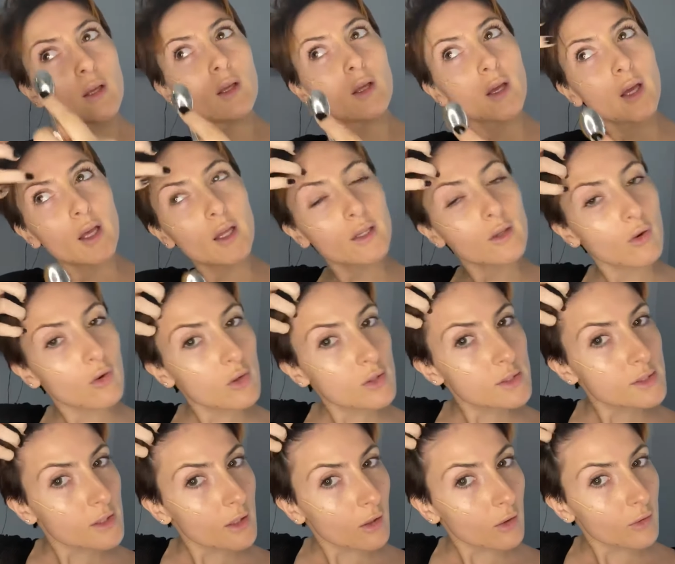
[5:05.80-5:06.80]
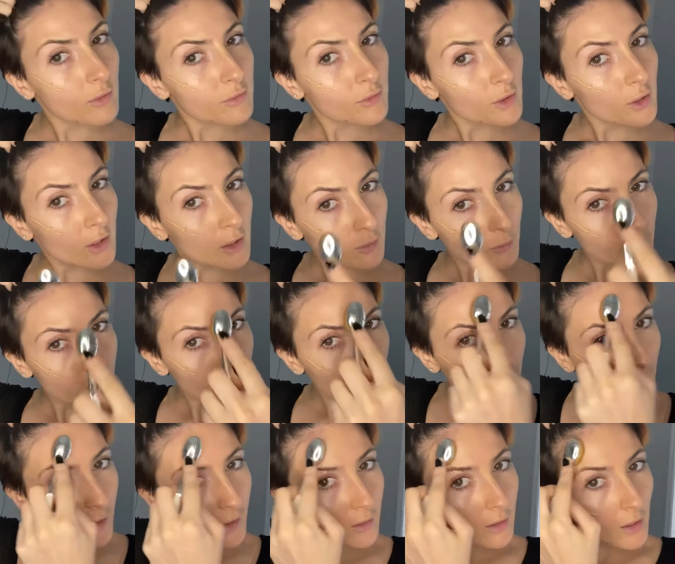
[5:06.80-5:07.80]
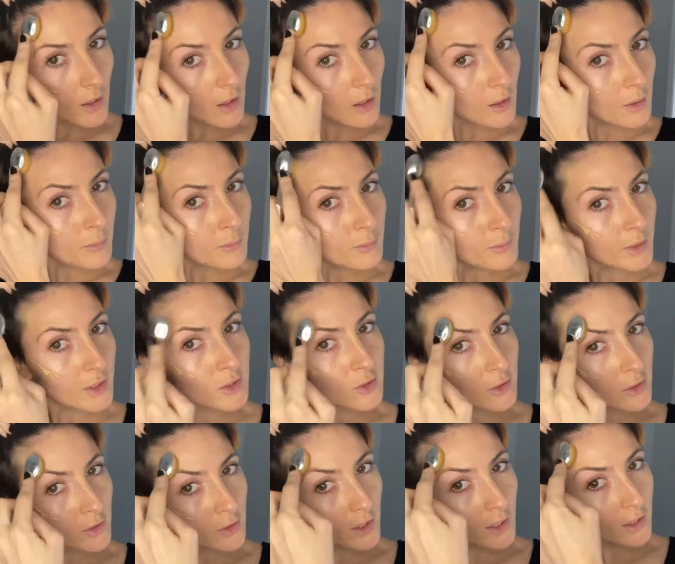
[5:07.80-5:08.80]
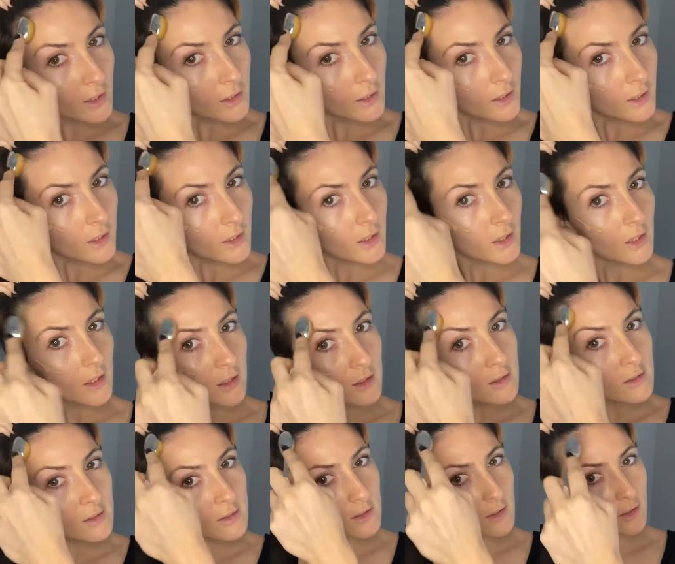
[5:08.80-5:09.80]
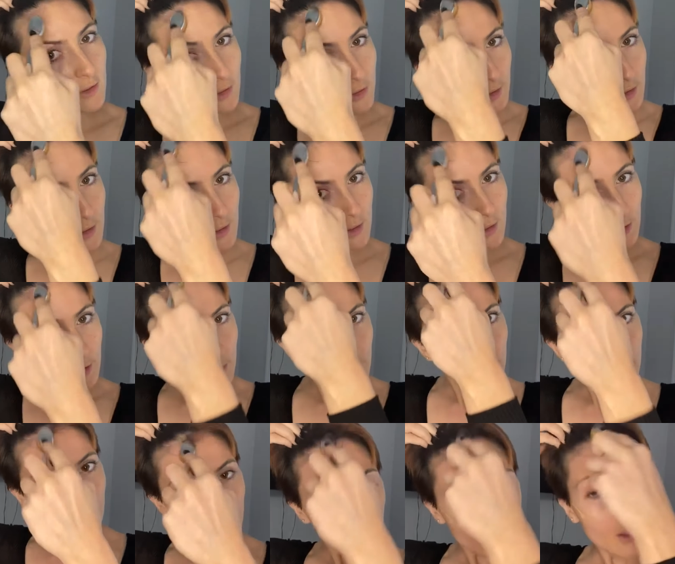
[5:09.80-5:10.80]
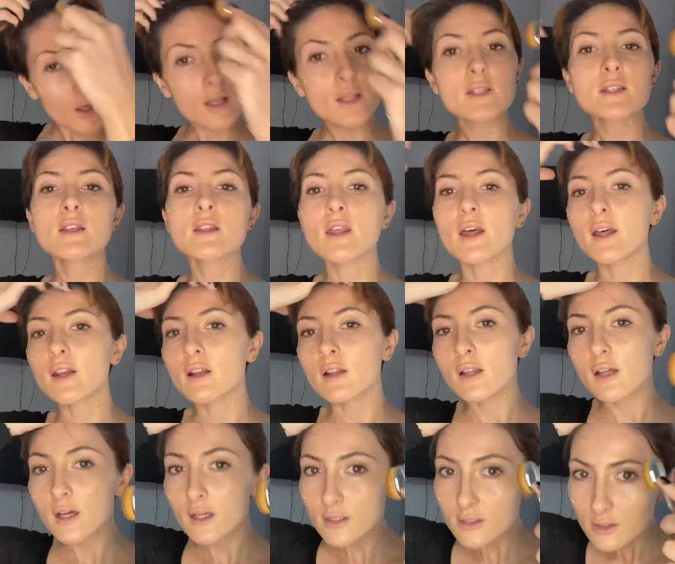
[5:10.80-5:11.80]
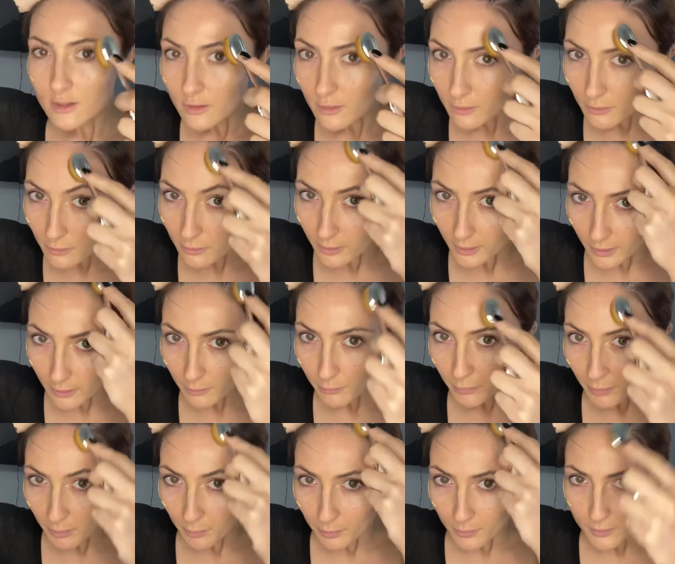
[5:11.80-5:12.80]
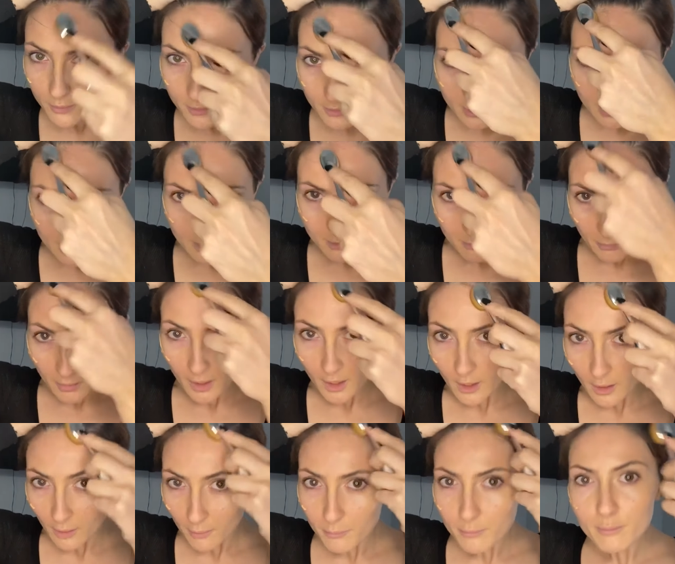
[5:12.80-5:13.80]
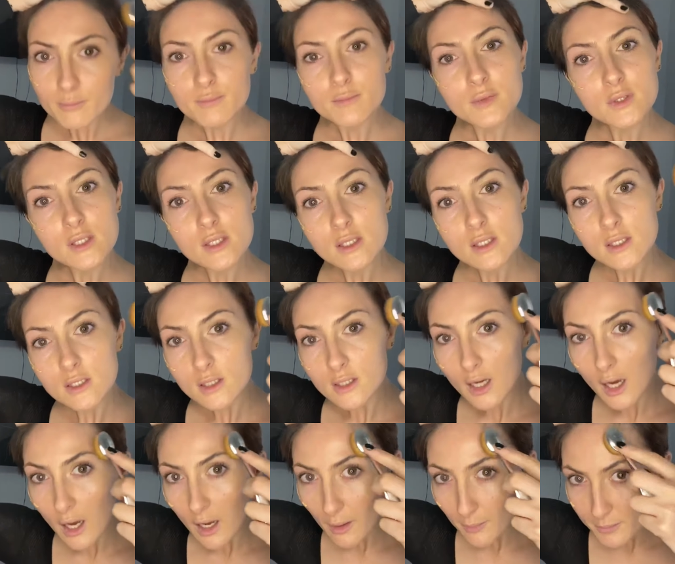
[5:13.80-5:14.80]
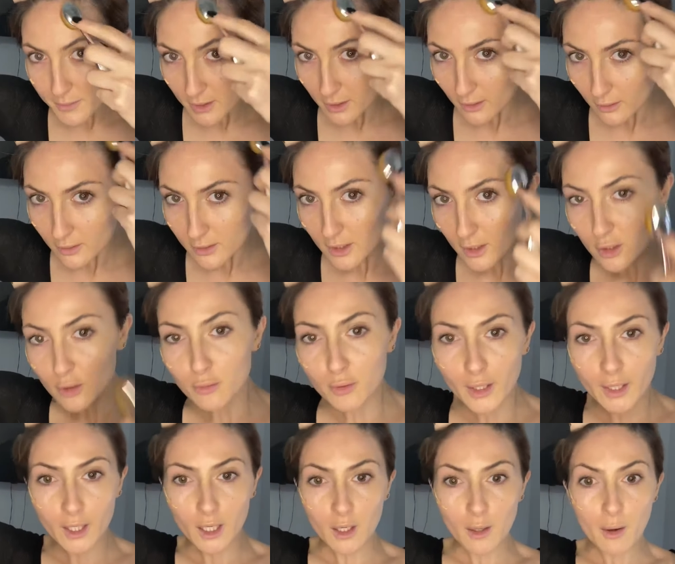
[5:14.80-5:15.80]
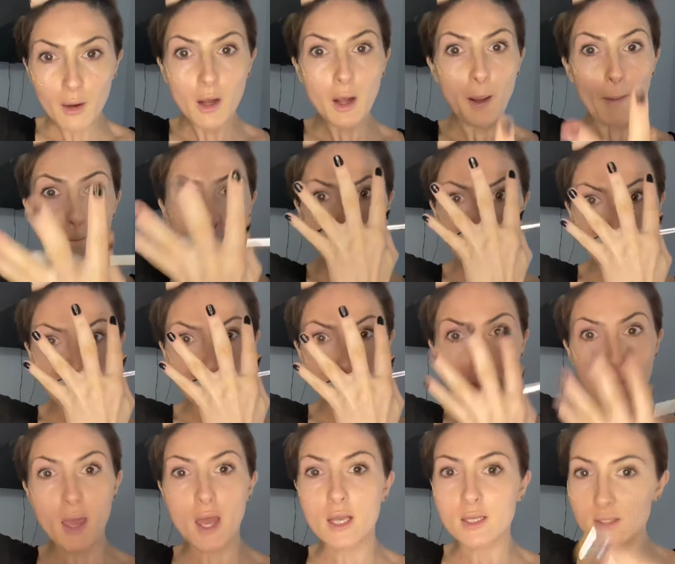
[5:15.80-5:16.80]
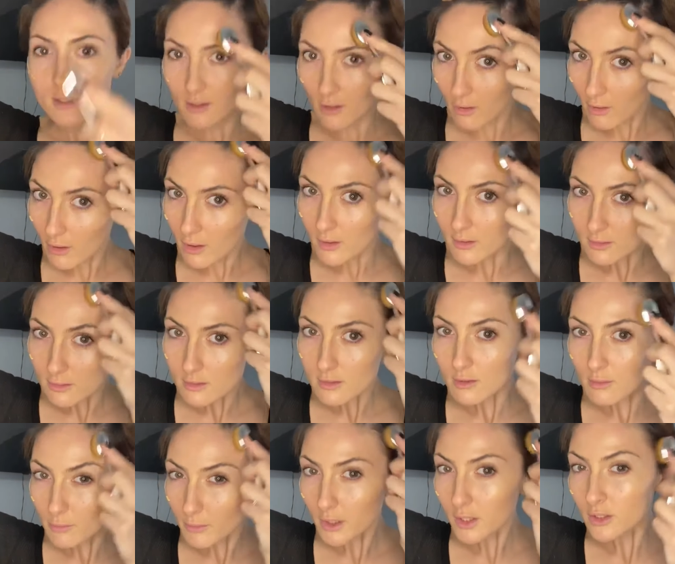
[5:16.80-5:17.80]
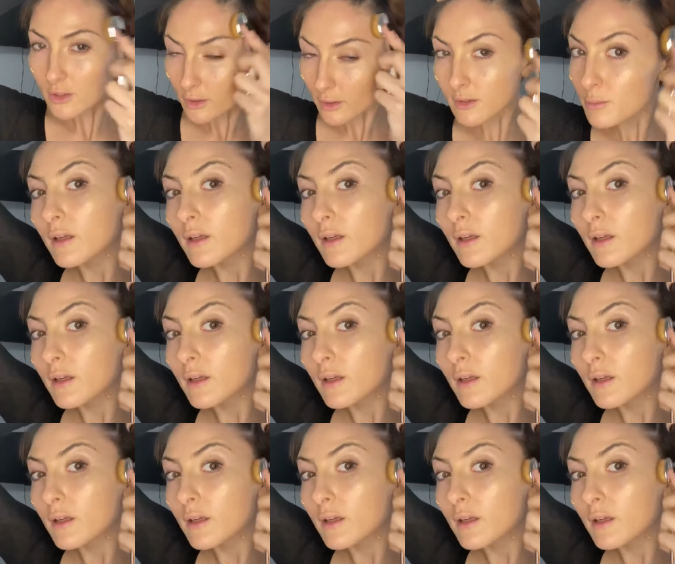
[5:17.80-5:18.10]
And also, if you're gonna wear your hair up, make sure you get it like into your, I see that a lot too, like people's makeup stops and it looks like you like put a mask on, so make sure you.